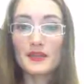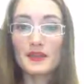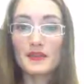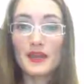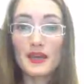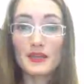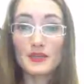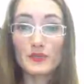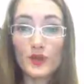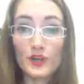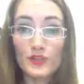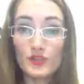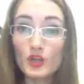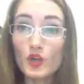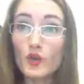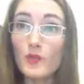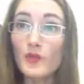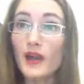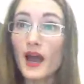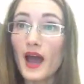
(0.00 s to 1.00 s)
that's what I
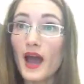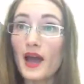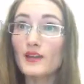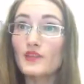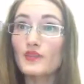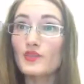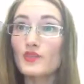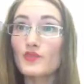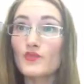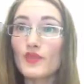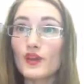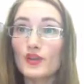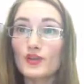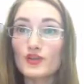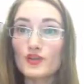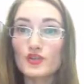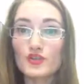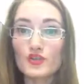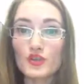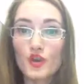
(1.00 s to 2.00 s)
do, but I do
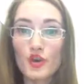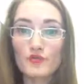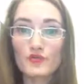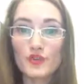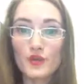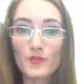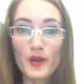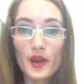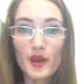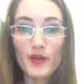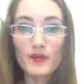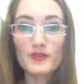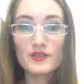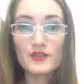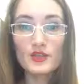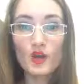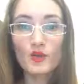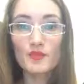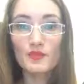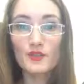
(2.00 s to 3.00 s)
regular scopes on
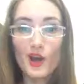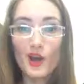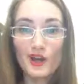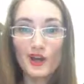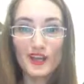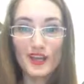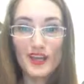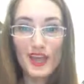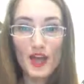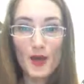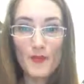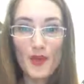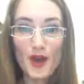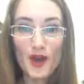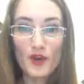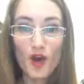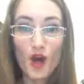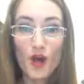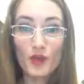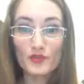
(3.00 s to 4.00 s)
Periscope talking
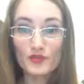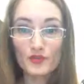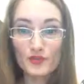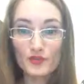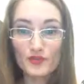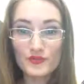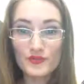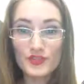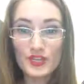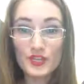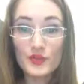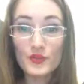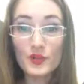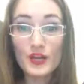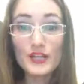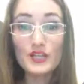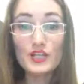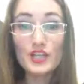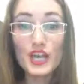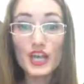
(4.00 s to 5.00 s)
about all sorts of sexual
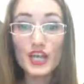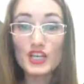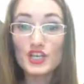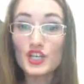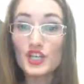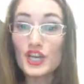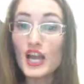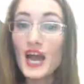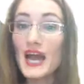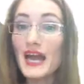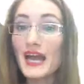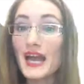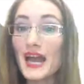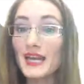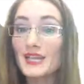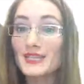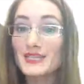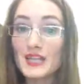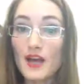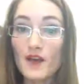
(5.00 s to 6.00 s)
education
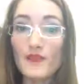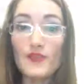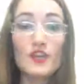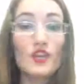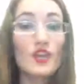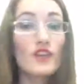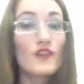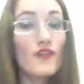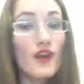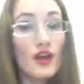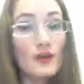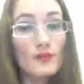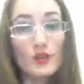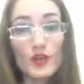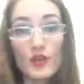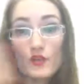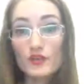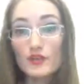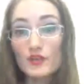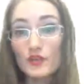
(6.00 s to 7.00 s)
kind of stuff. And you can find me on
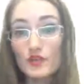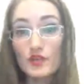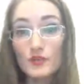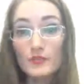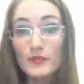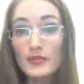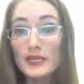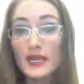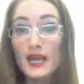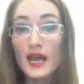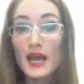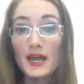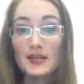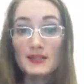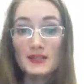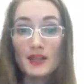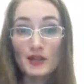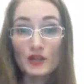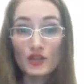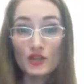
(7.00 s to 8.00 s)
other social media
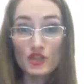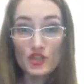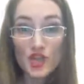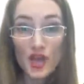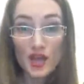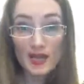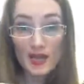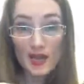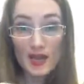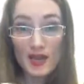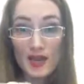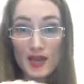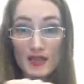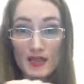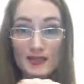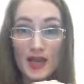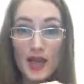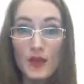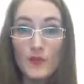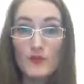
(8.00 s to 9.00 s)
as DrZhana,
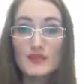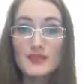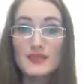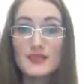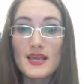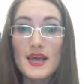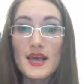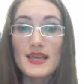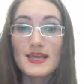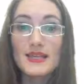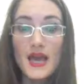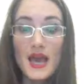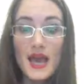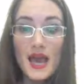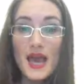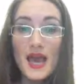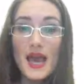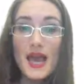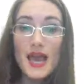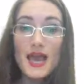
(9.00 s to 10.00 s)
as Howard said.
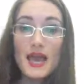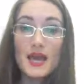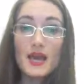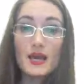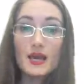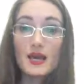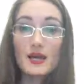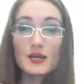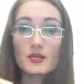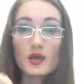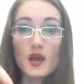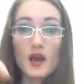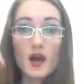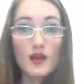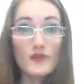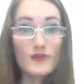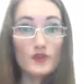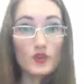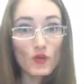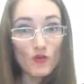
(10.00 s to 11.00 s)
And
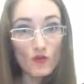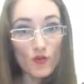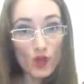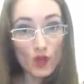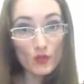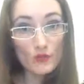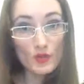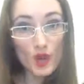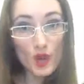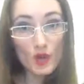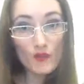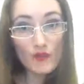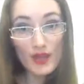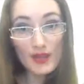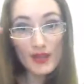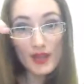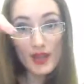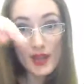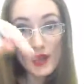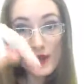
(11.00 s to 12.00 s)
if you don't follow me
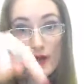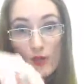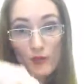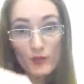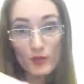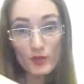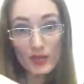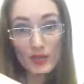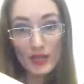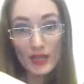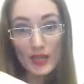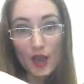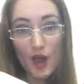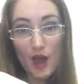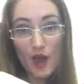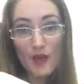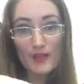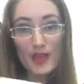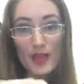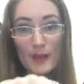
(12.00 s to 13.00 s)
already, I hope you click
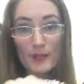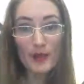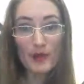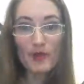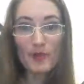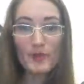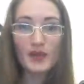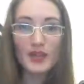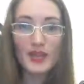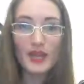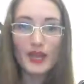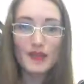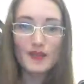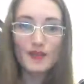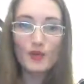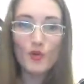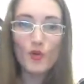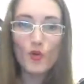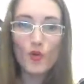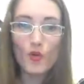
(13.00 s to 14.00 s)
on that Perry Buddy in
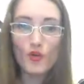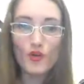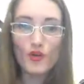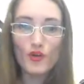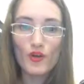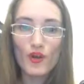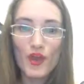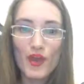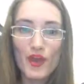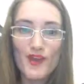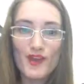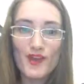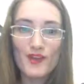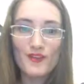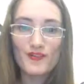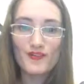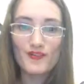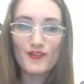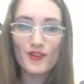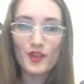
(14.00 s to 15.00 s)
the corner
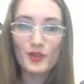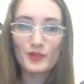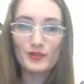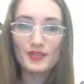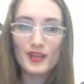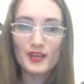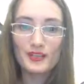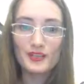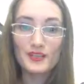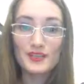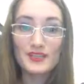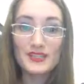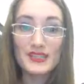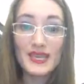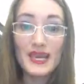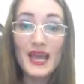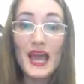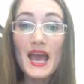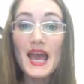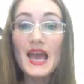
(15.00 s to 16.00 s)
and follow Dr.
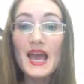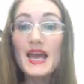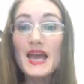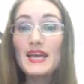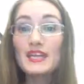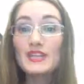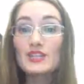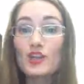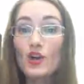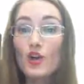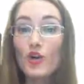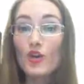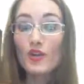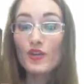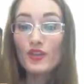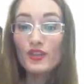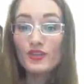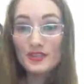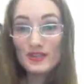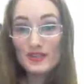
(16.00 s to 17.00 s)
Z. So
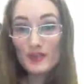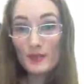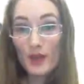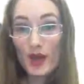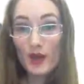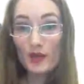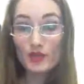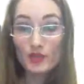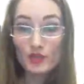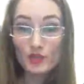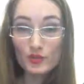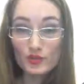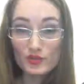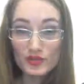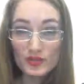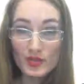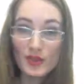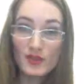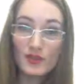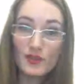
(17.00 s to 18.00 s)
this is about a new
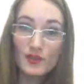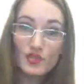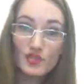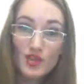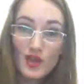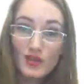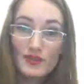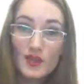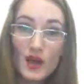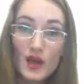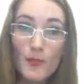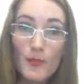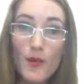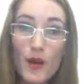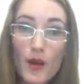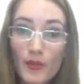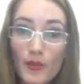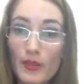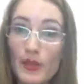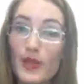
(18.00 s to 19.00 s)
study that just got
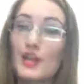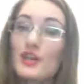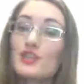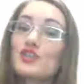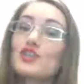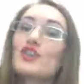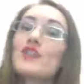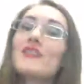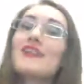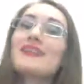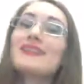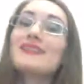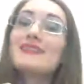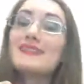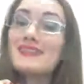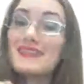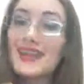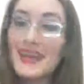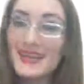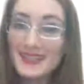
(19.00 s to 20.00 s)
published that
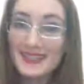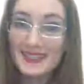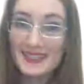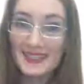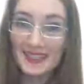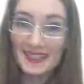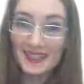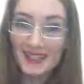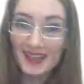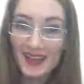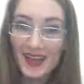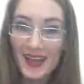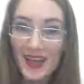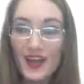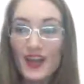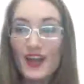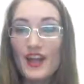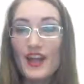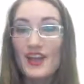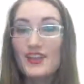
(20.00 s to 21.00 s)
tested
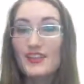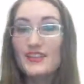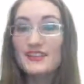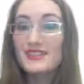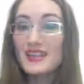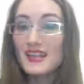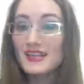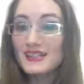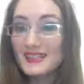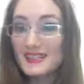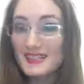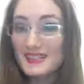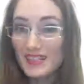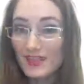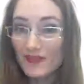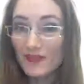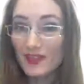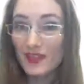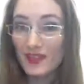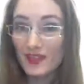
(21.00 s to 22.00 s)
the
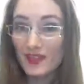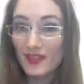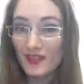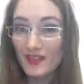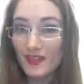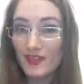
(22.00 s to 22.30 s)
sensitivity,